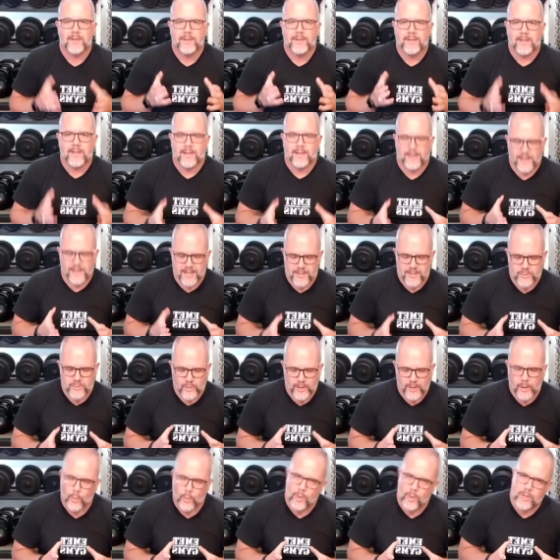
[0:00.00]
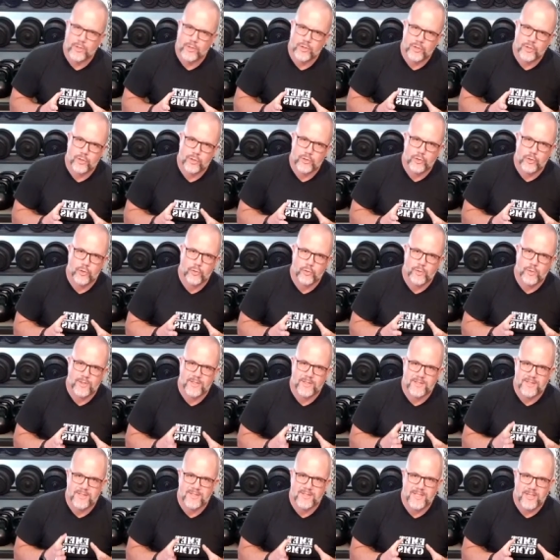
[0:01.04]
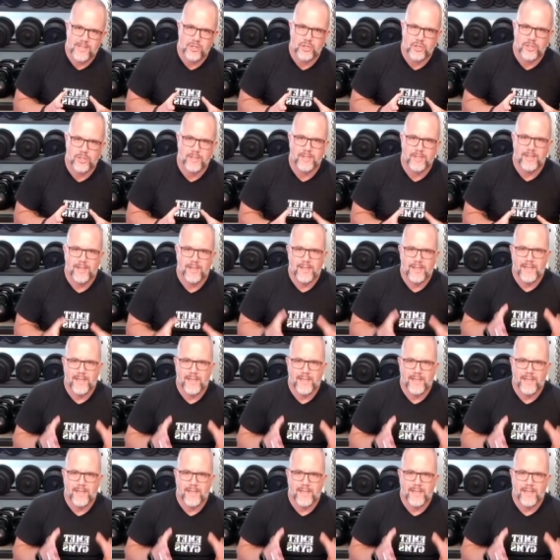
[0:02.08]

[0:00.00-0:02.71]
Now guys, what I want you to do with this session